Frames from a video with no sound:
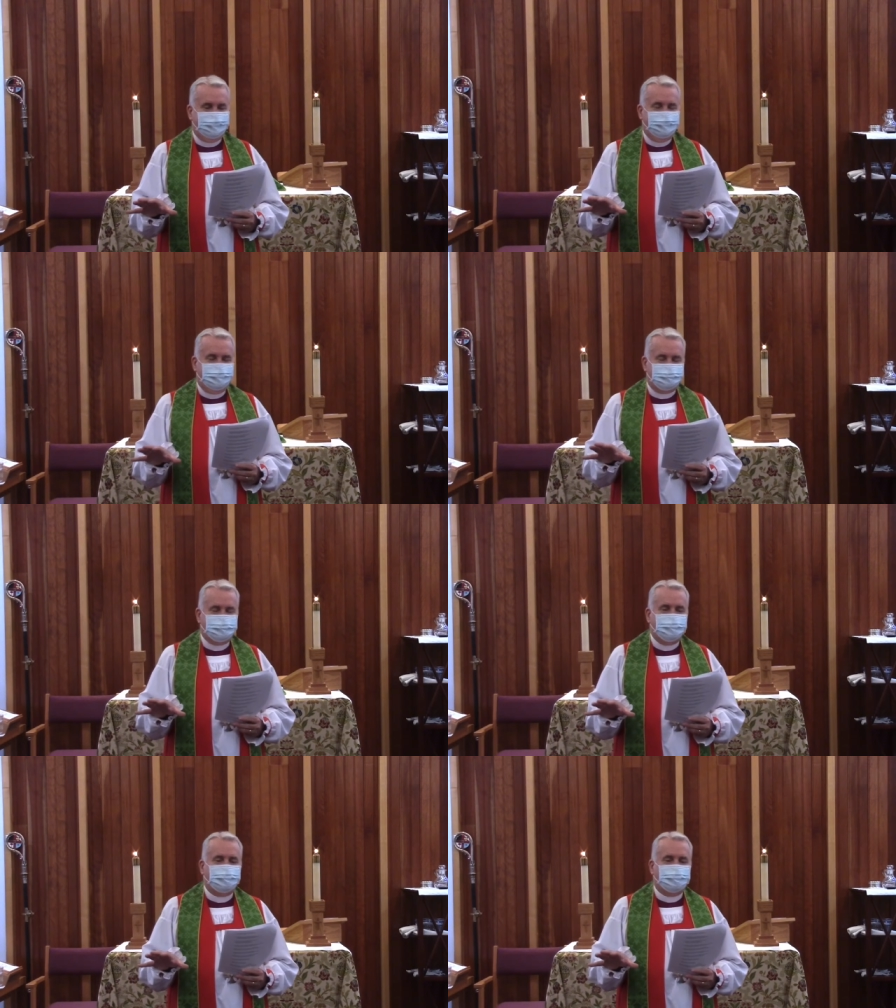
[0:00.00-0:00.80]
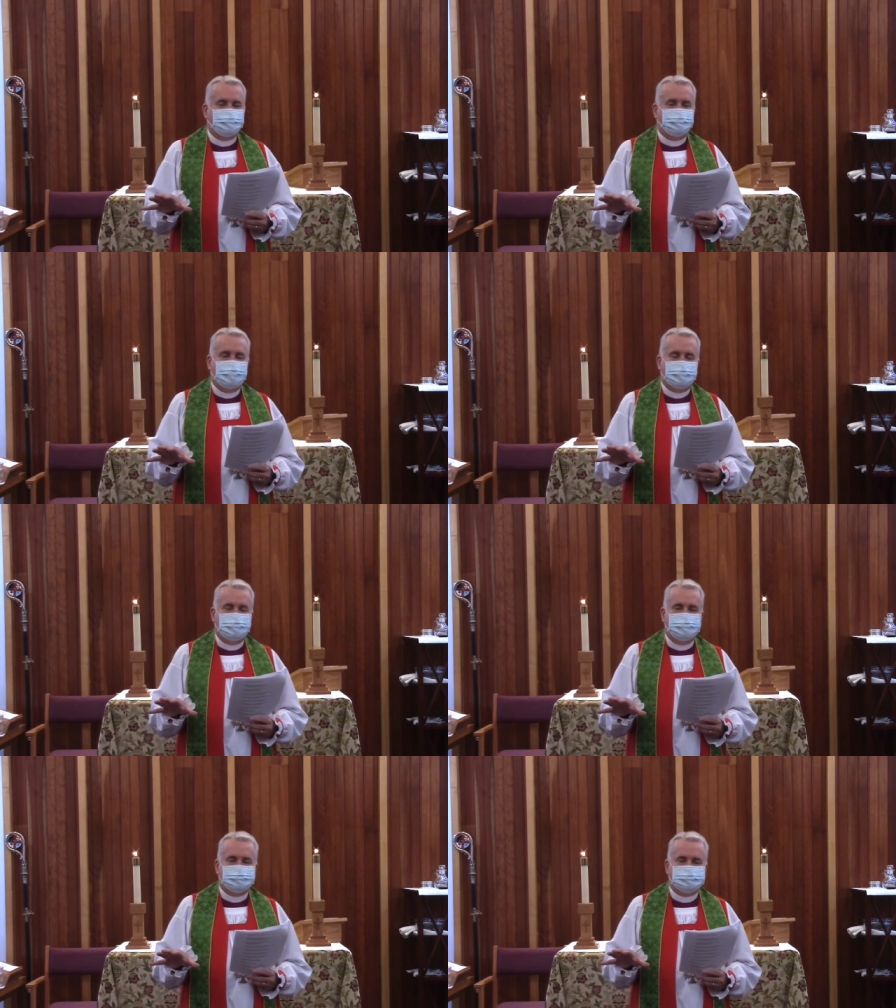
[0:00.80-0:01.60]
The truth of the matter
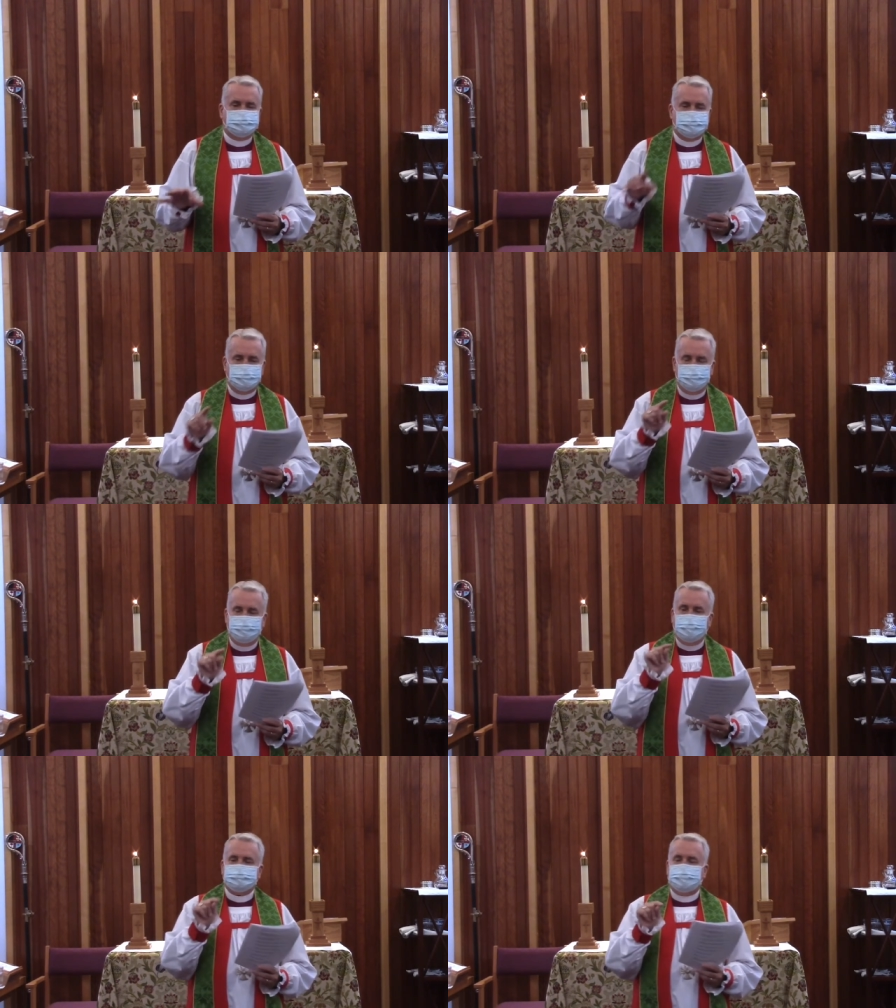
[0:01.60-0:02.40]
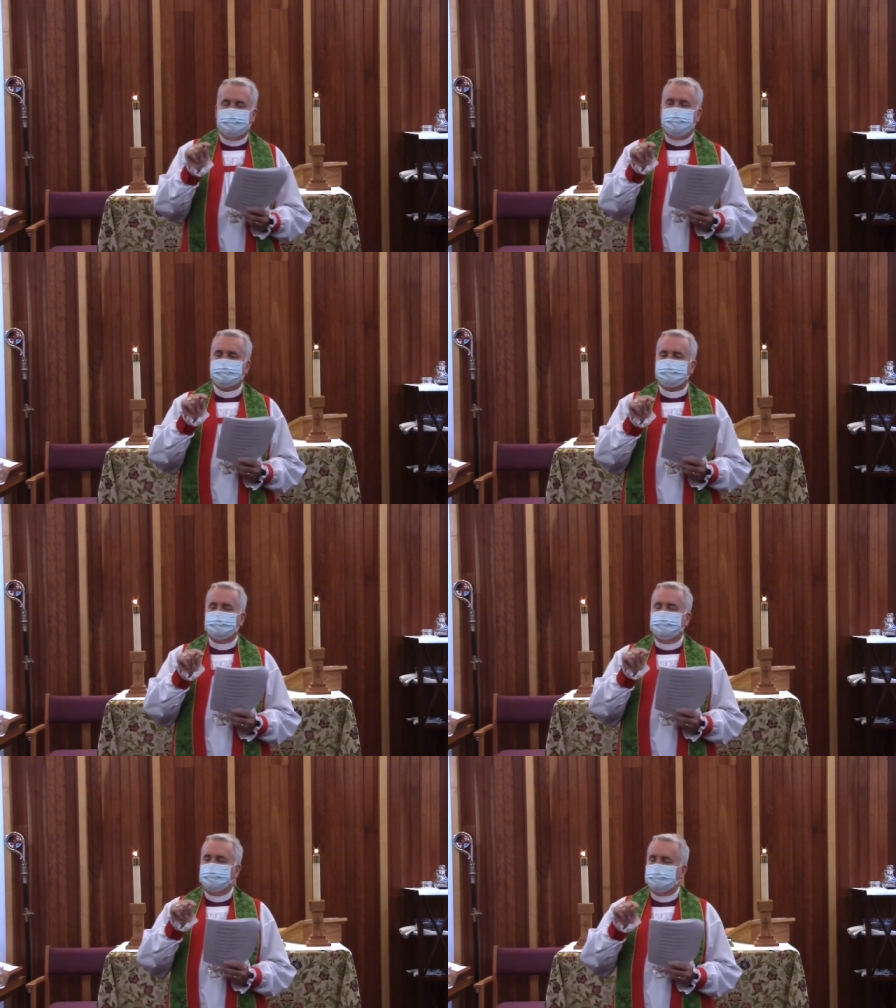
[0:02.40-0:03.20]
is, is that if that's
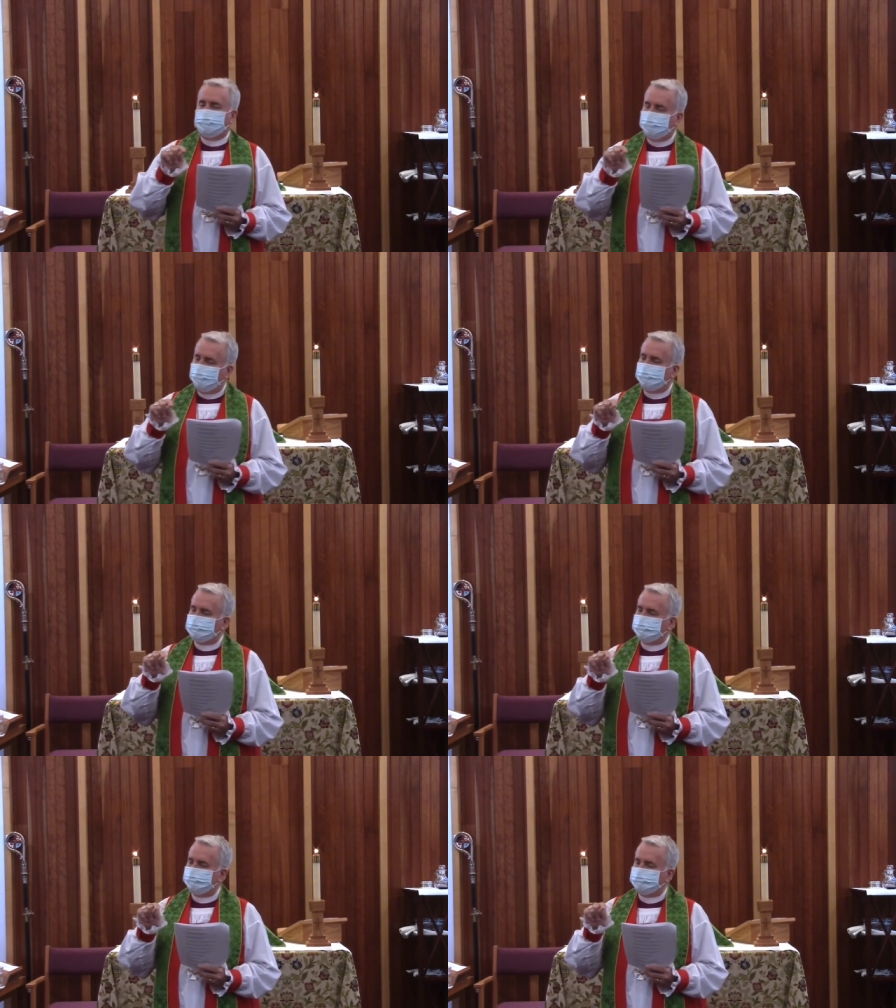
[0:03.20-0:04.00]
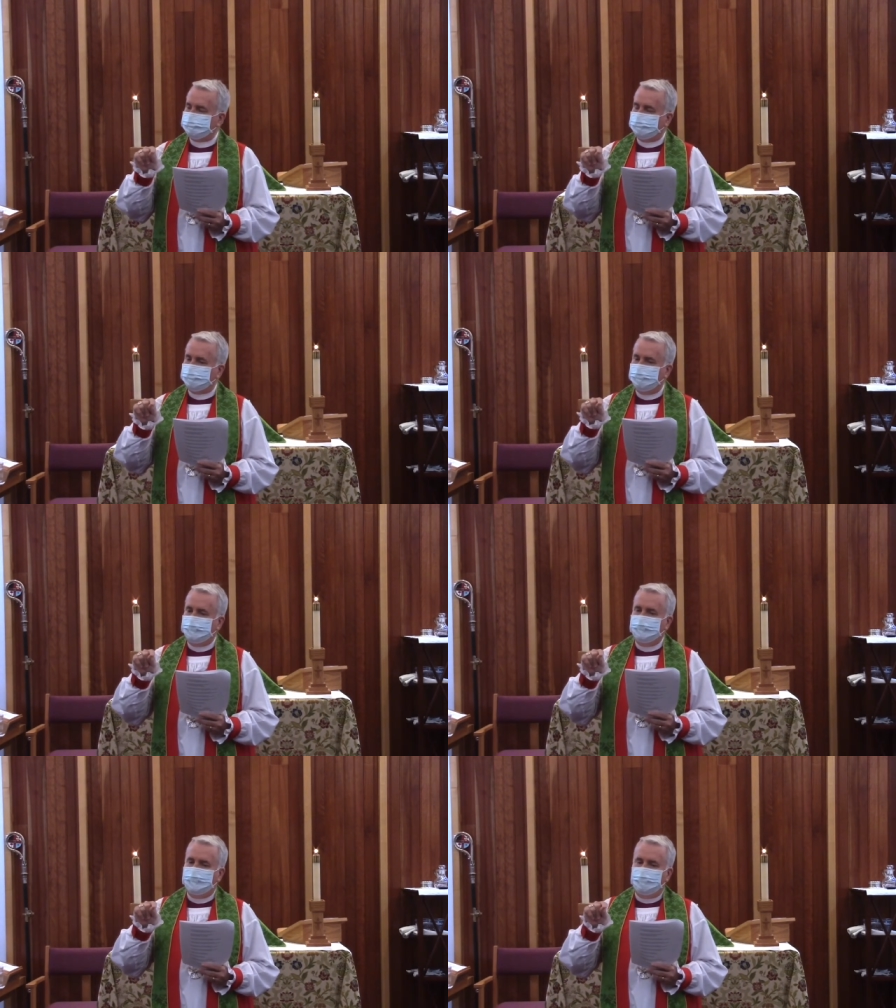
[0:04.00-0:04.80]
actually the characteristic
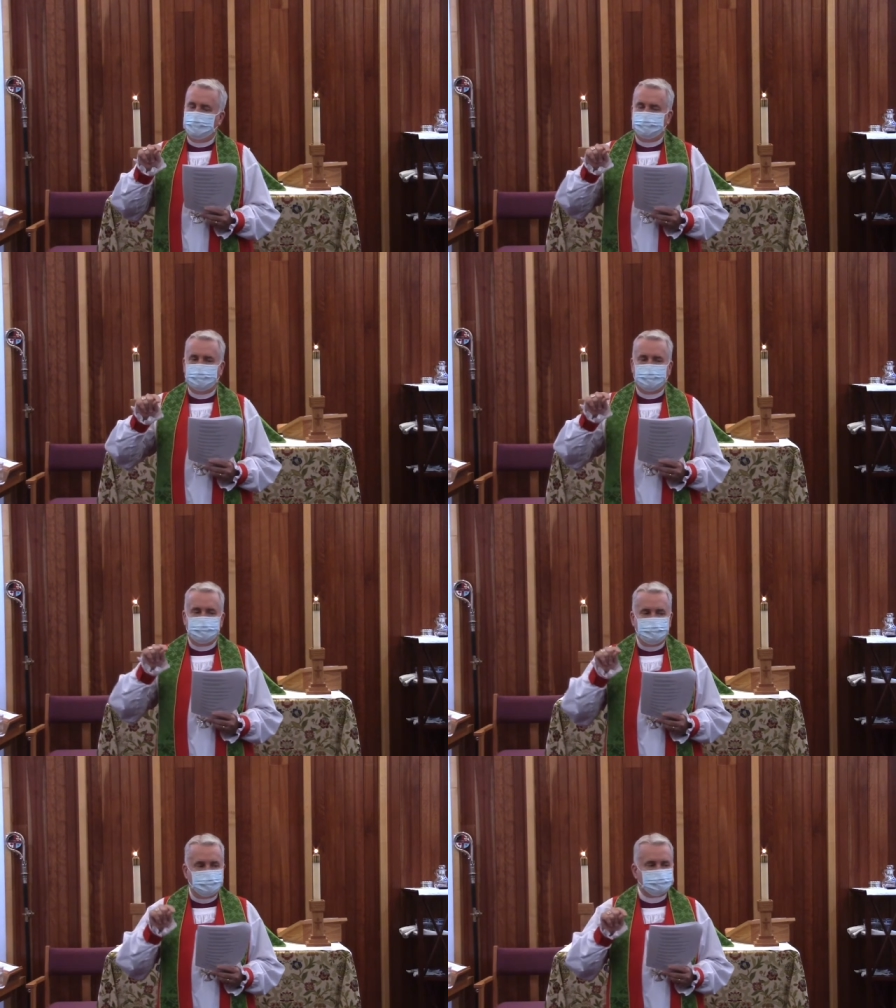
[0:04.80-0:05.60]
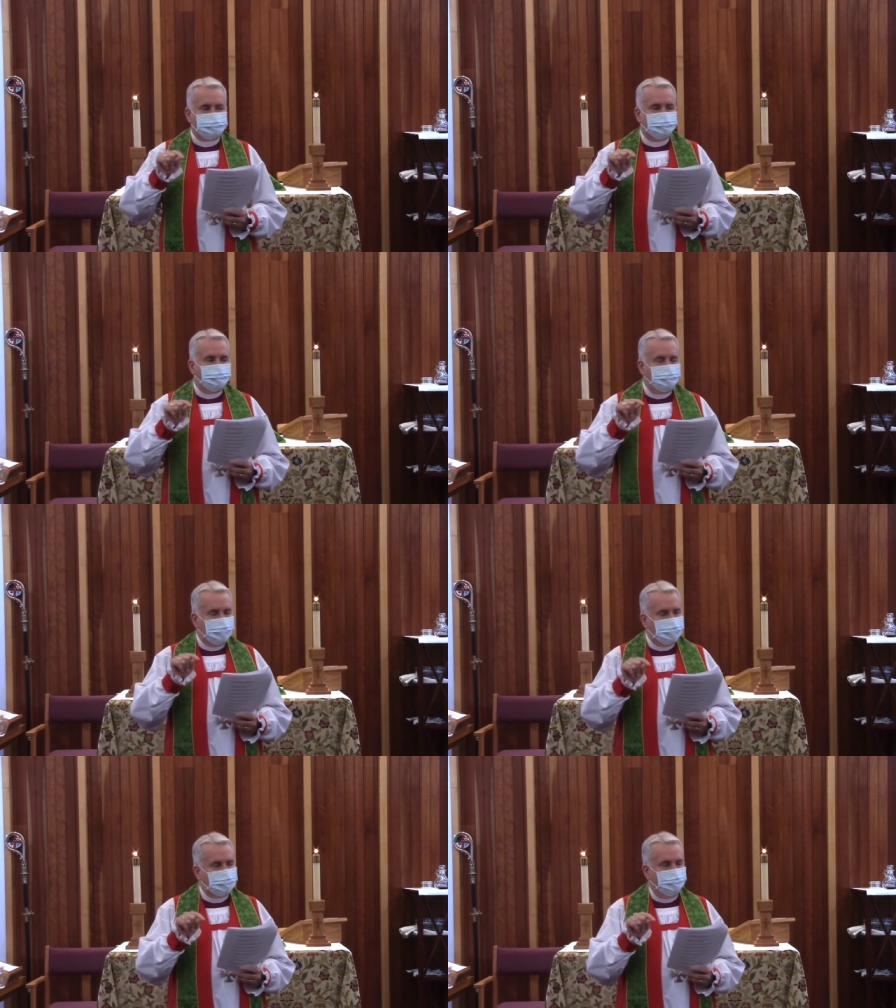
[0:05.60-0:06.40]
of our emotional
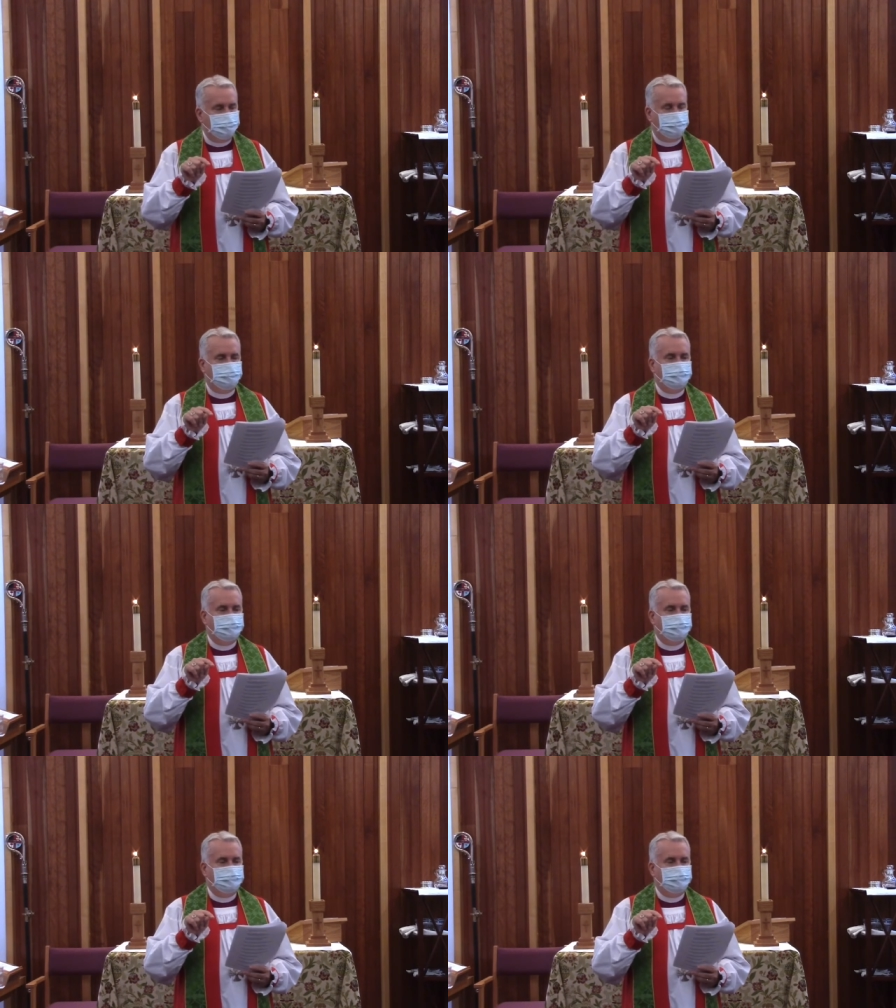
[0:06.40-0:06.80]
makeup,